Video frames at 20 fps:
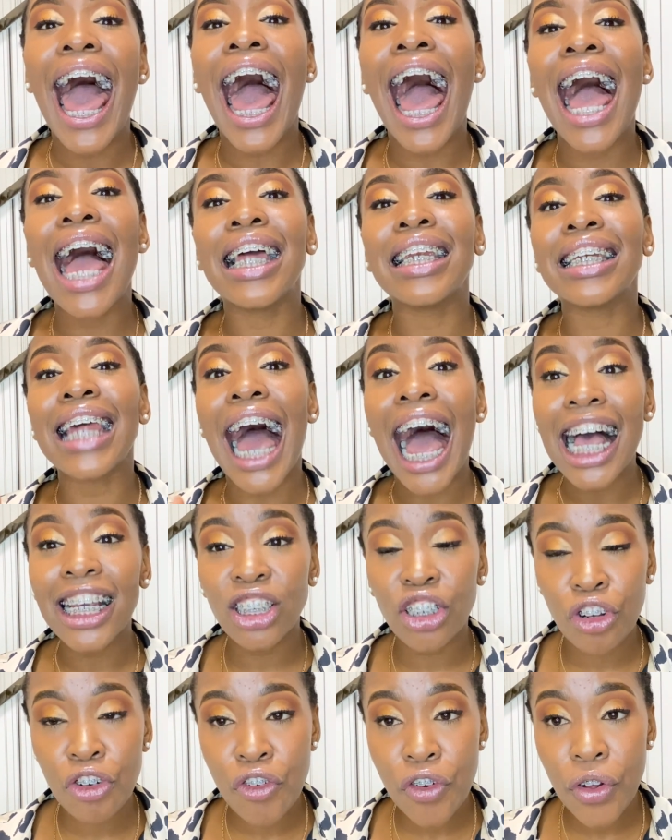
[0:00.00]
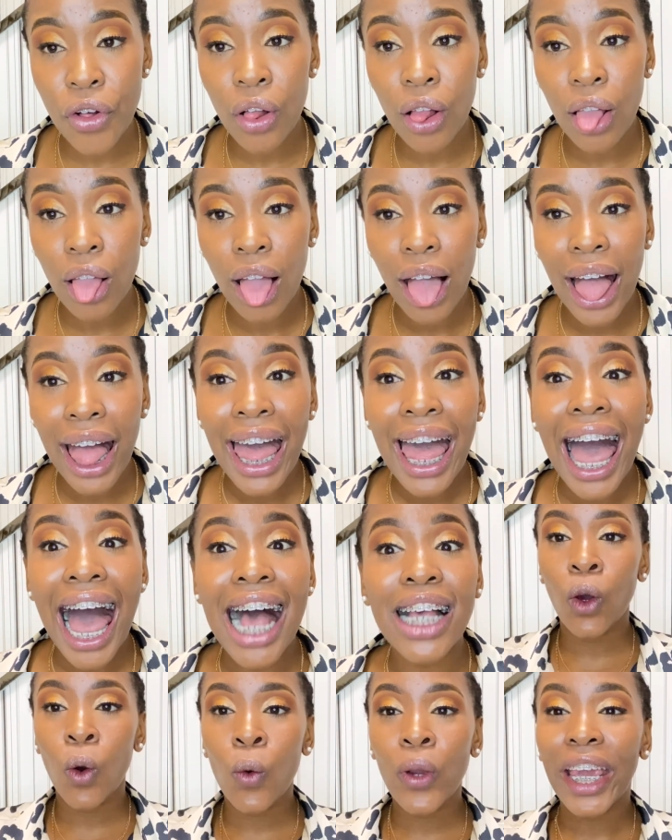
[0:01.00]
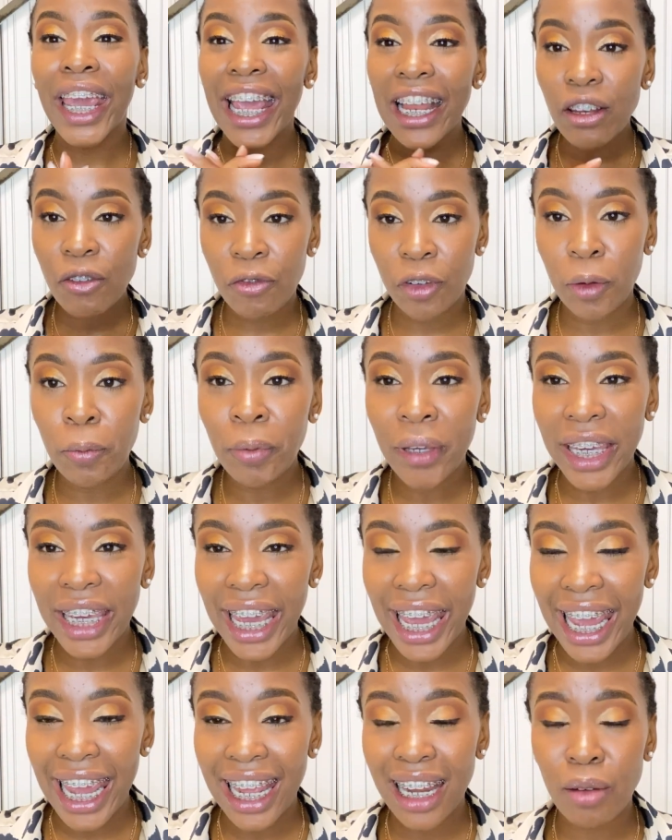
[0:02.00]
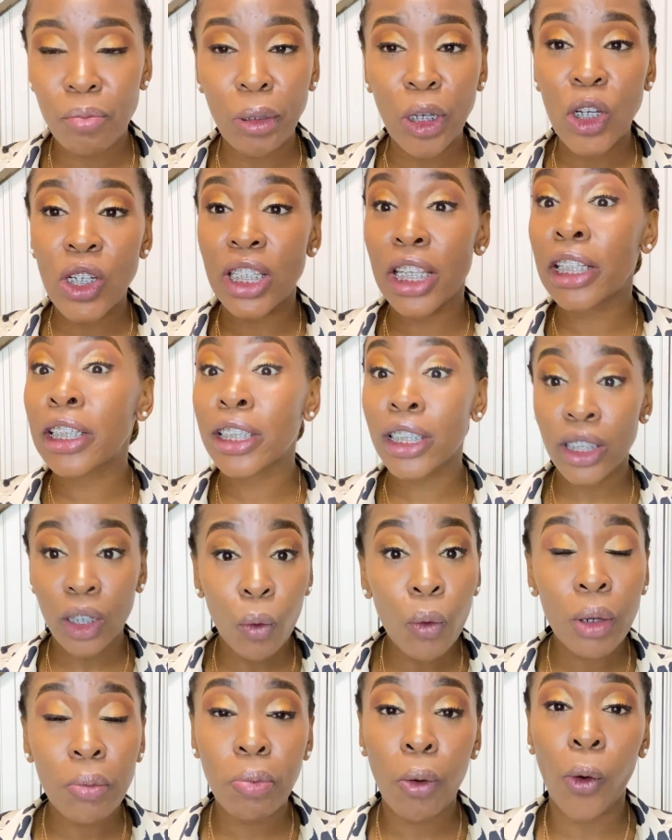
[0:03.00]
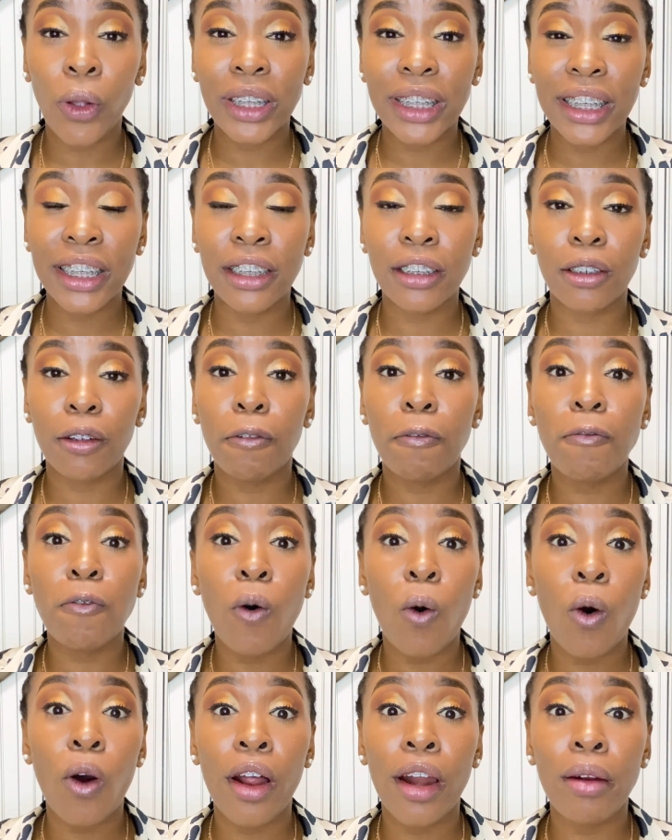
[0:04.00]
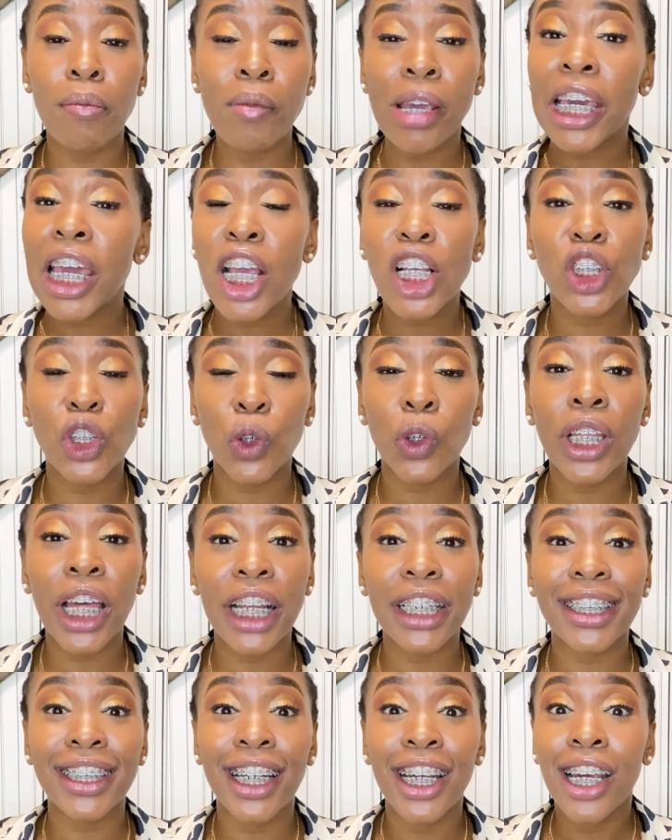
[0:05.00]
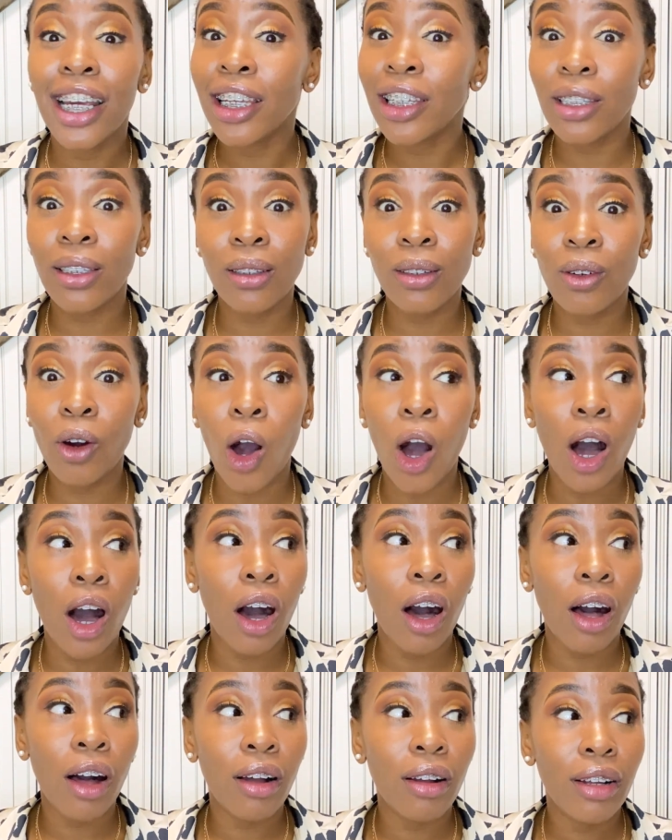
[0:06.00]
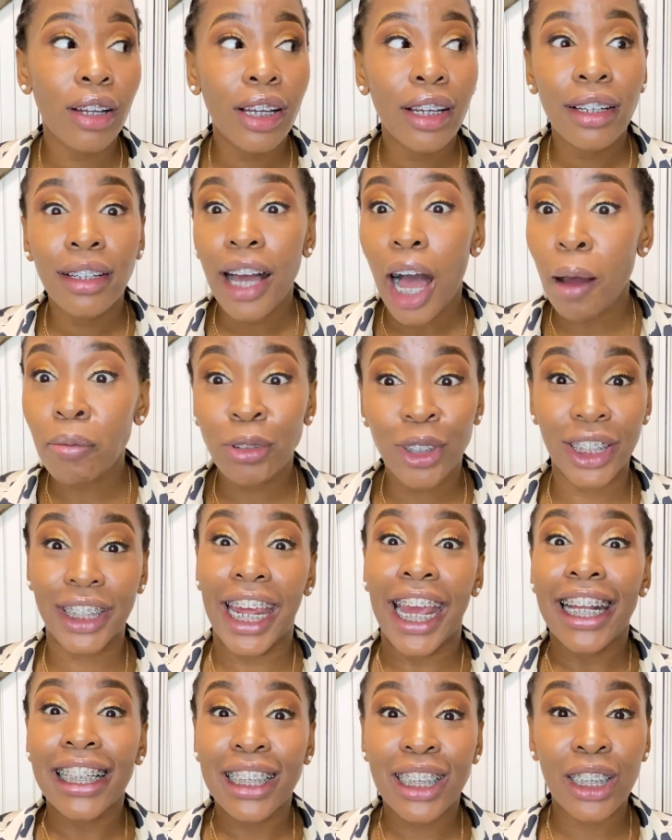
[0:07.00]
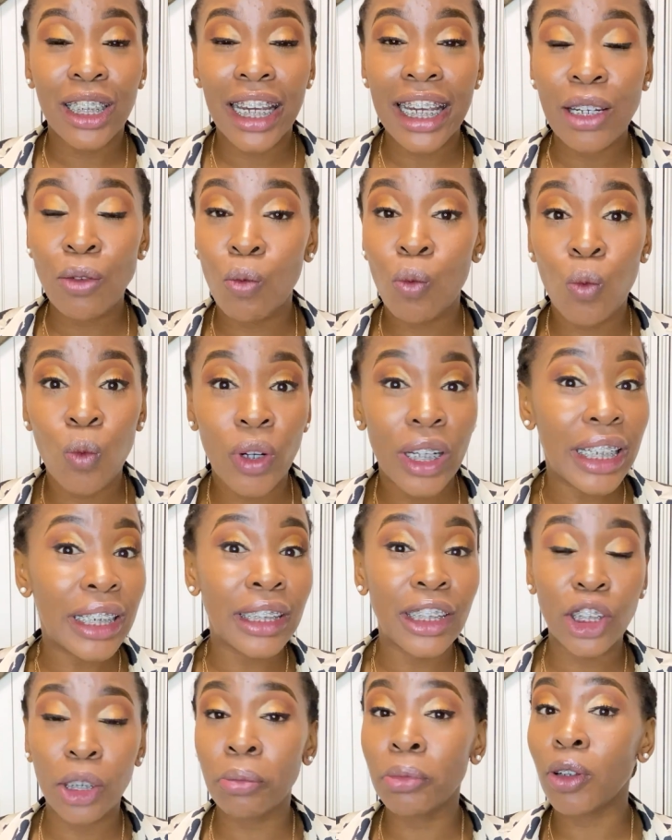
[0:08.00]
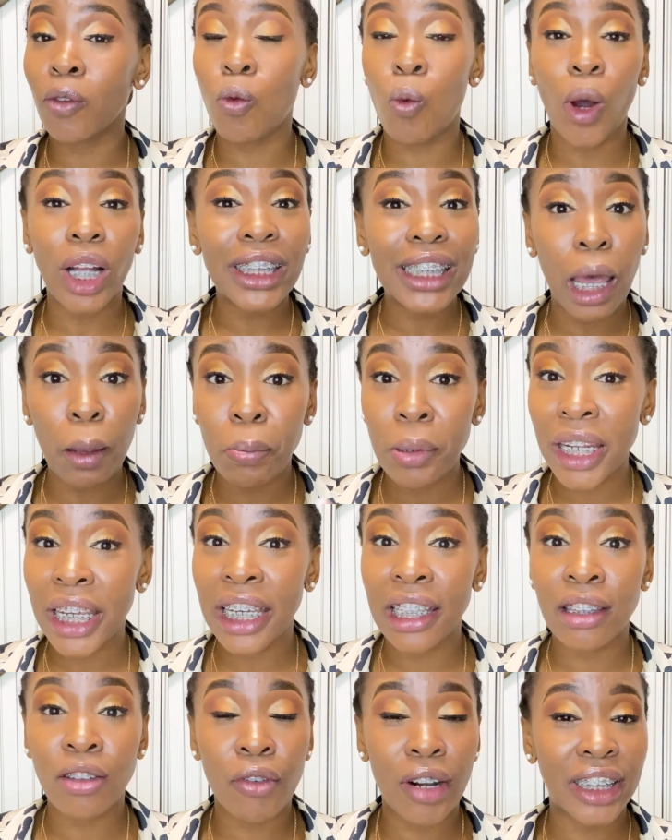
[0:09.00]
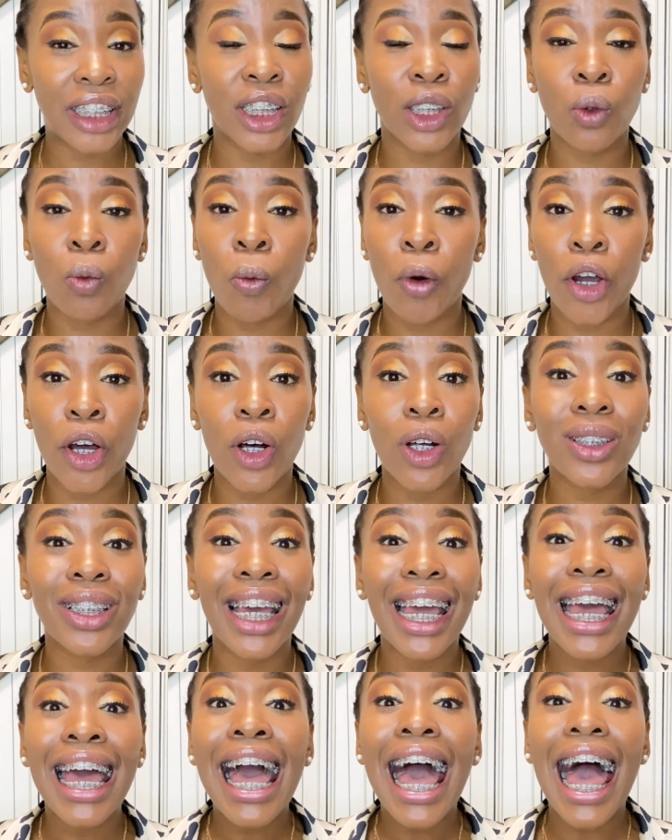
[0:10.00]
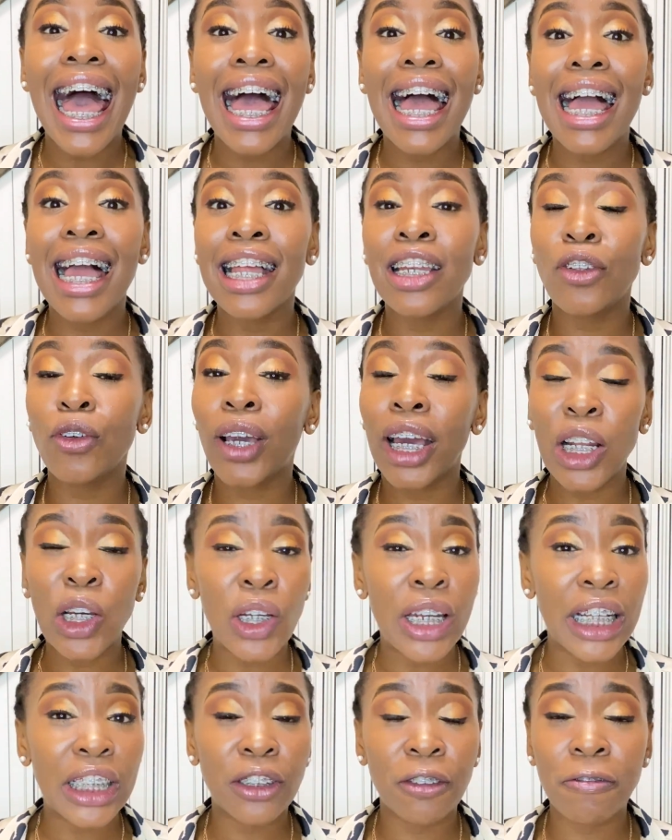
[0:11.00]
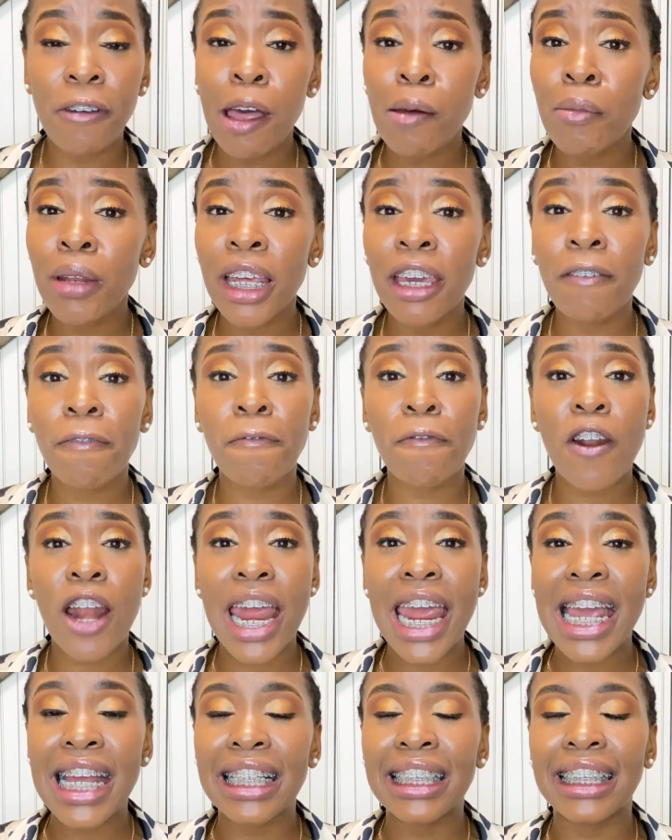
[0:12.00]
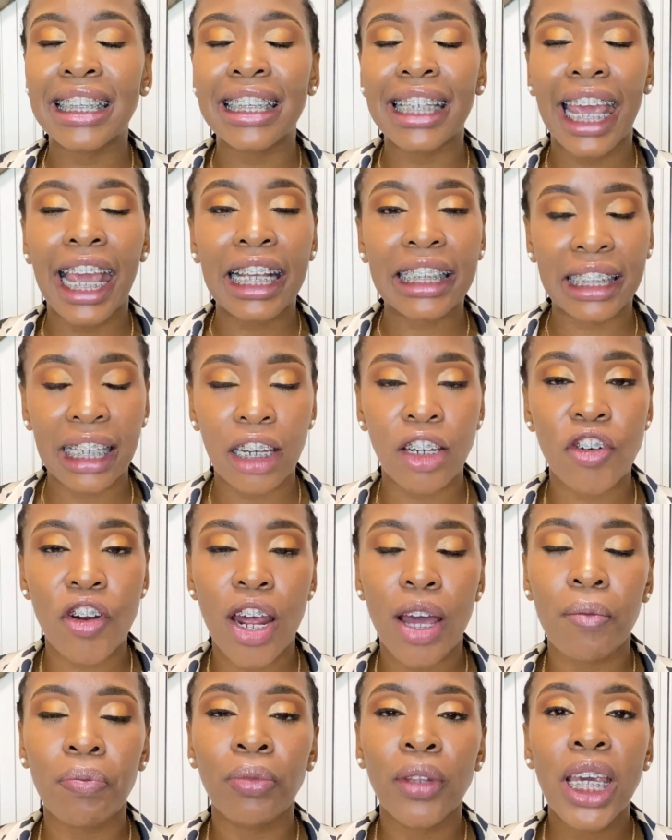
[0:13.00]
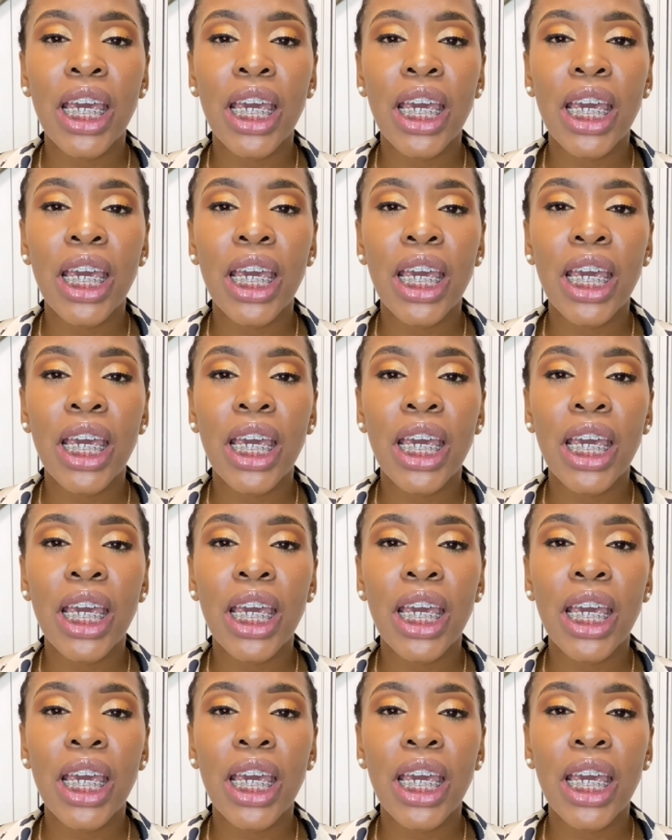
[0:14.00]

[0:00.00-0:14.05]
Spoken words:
and Astro. So get VPN because it's so important for making sure that you are up to date in terms of what's happening in the rest of the world, and you can connect to family, friends, etc.